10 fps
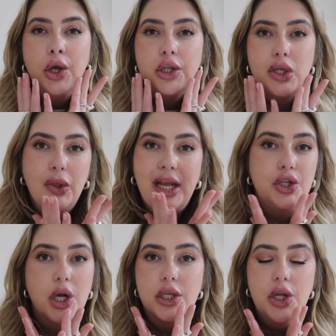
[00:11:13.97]
So they
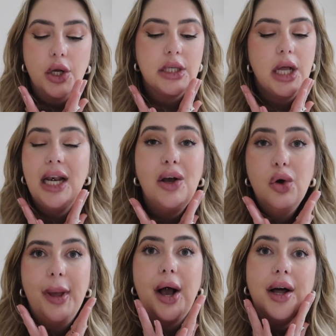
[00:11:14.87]
just looked a
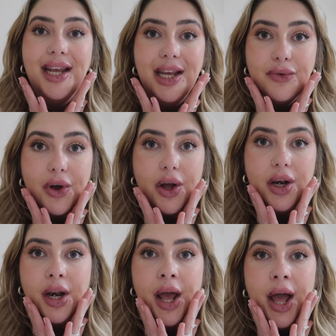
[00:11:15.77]
little bit
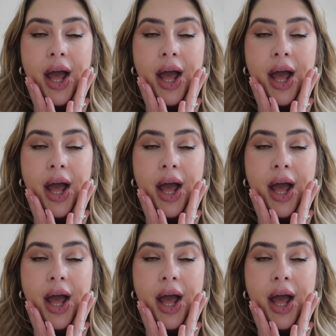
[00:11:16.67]
uneven